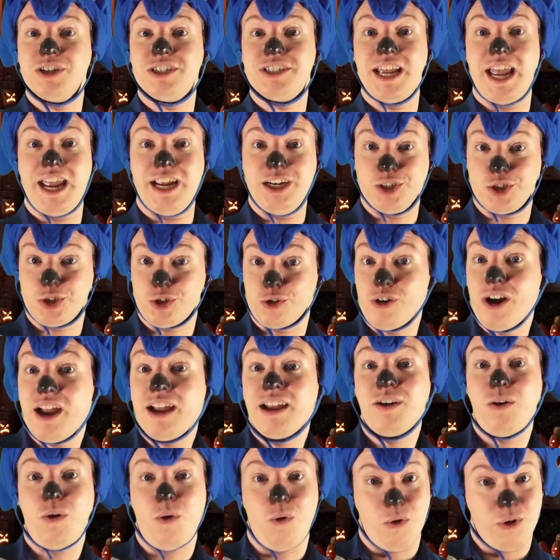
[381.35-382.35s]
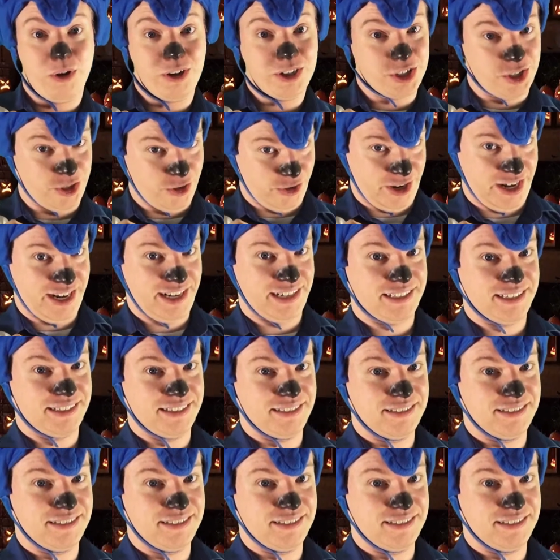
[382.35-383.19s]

saying trick or treat.